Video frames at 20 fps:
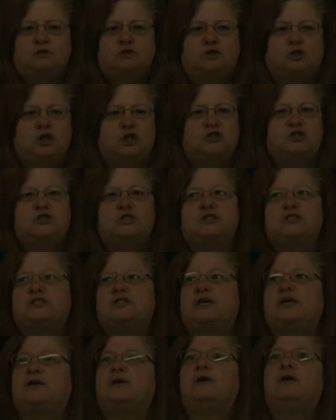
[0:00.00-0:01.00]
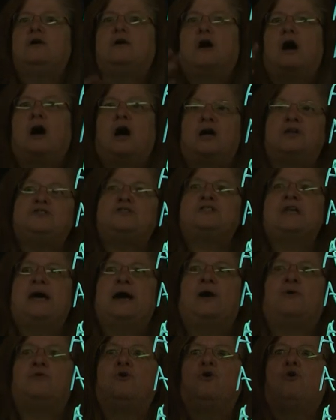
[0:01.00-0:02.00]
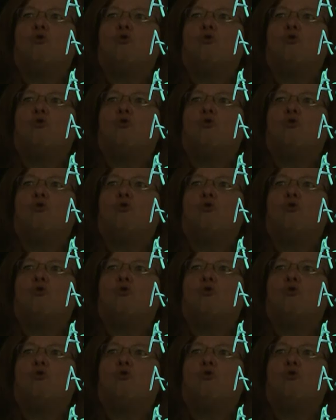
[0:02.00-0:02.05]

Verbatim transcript: just to see, hunt down